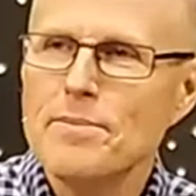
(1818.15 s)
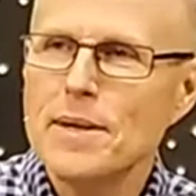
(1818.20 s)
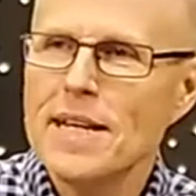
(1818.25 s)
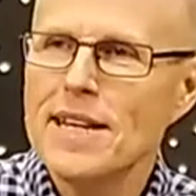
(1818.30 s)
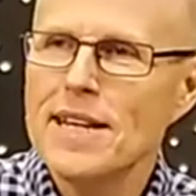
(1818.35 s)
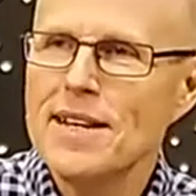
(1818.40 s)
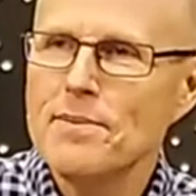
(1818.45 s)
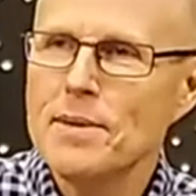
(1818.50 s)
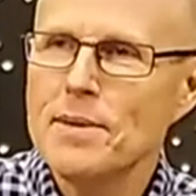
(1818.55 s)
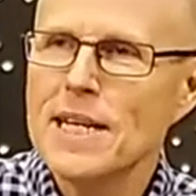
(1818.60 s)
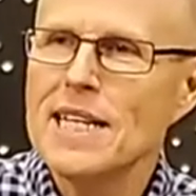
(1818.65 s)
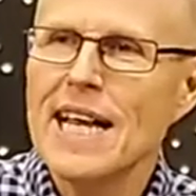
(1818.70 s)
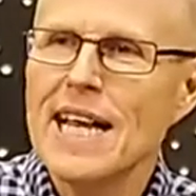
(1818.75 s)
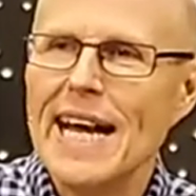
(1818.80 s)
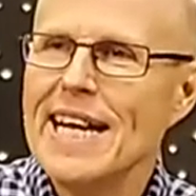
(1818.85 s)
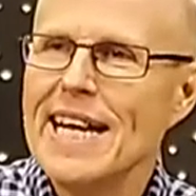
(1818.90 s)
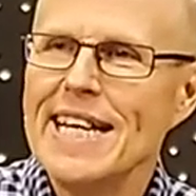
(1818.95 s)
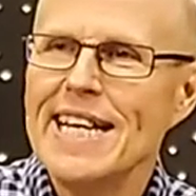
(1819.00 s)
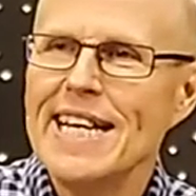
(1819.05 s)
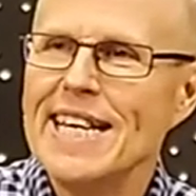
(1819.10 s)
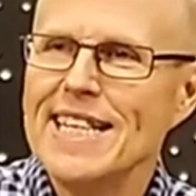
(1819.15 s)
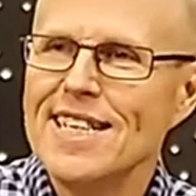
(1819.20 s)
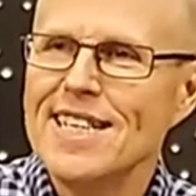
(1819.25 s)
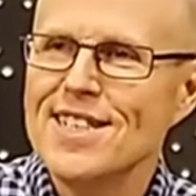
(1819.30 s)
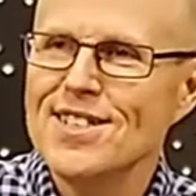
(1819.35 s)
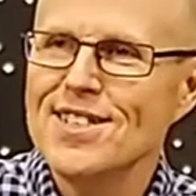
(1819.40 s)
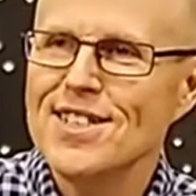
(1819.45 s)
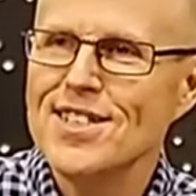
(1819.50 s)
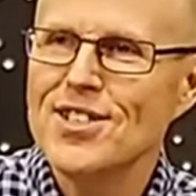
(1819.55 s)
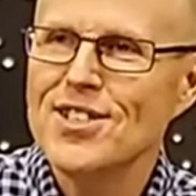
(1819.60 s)
Be be glad he
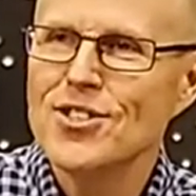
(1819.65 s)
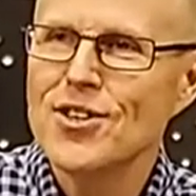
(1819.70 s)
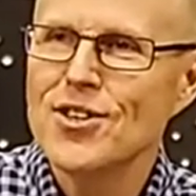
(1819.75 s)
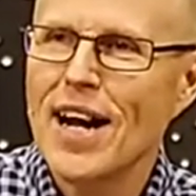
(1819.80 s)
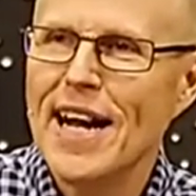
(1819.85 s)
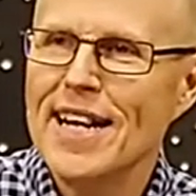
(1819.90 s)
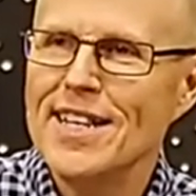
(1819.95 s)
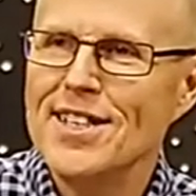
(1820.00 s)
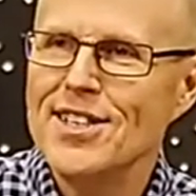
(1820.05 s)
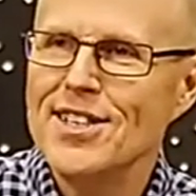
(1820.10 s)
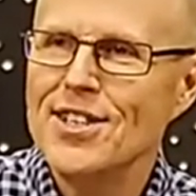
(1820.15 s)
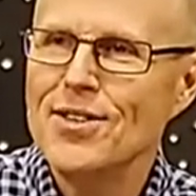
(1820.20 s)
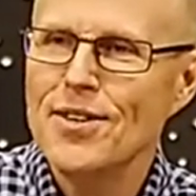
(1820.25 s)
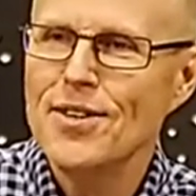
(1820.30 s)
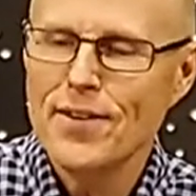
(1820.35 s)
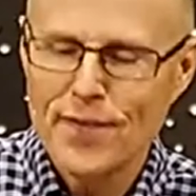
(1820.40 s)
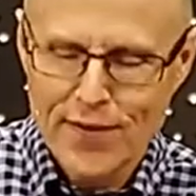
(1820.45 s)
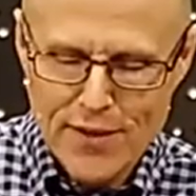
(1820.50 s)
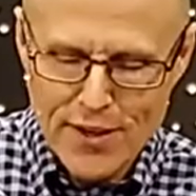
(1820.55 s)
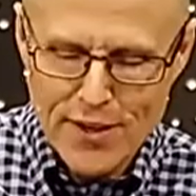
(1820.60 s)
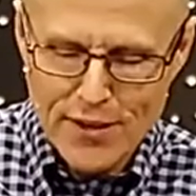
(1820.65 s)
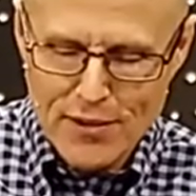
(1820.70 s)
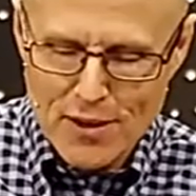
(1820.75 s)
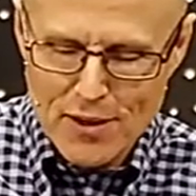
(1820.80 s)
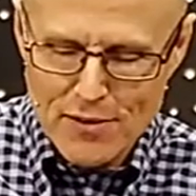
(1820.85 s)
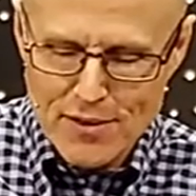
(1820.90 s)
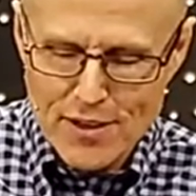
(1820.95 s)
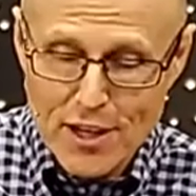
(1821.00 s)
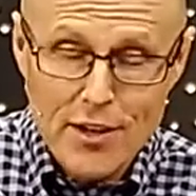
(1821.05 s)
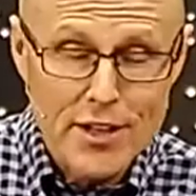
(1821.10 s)
is. He's trying to do it for your
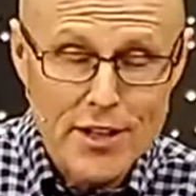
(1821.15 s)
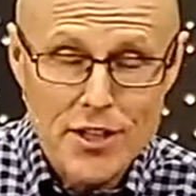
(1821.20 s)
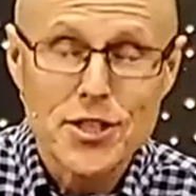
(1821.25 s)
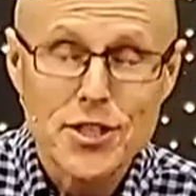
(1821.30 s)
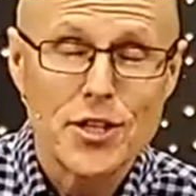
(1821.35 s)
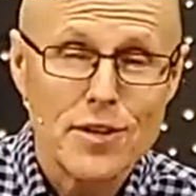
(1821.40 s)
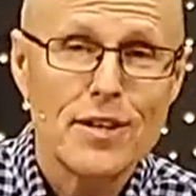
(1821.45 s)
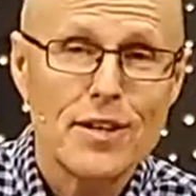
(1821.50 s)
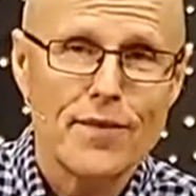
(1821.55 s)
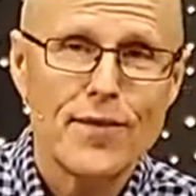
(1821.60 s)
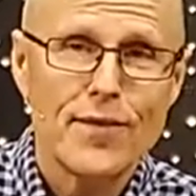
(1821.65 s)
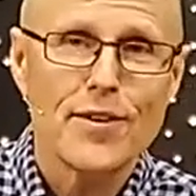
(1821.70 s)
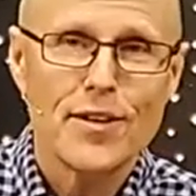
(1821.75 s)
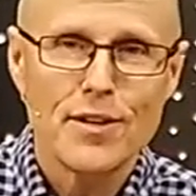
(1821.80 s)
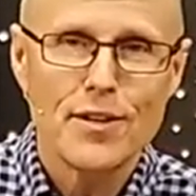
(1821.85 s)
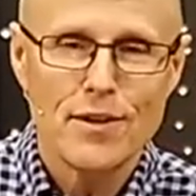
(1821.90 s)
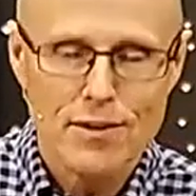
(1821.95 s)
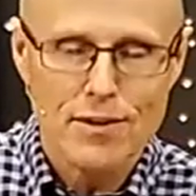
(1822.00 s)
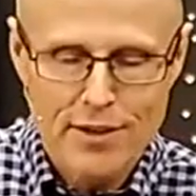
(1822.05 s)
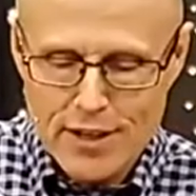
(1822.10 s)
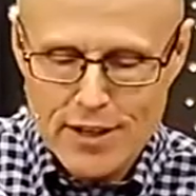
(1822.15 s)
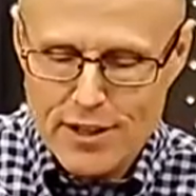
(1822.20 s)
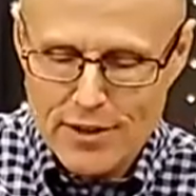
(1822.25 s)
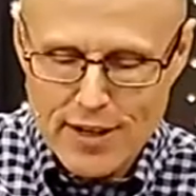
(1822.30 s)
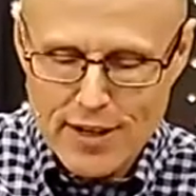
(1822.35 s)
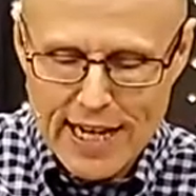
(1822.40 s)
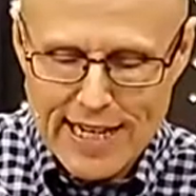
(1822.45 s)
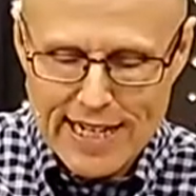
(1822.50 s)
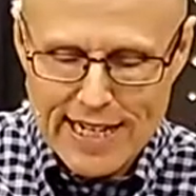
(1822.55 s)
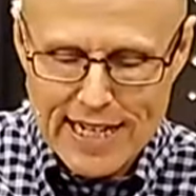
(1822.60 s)
own, or he's doing it for your own good,
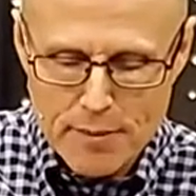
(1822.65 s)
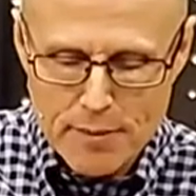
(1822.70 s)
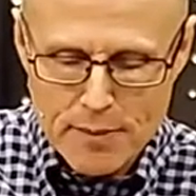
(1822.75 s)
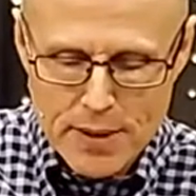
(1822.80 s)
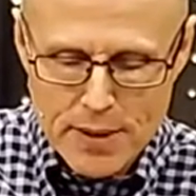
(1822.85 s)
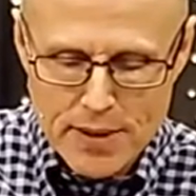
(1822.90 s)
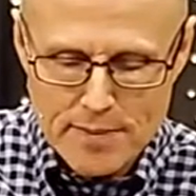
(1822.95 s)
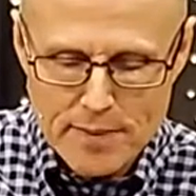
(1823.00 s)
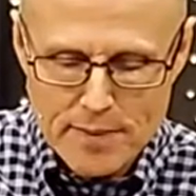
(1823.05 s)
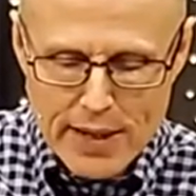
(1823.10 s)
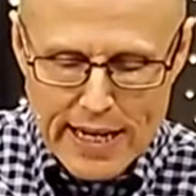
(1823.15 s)
trying to help you.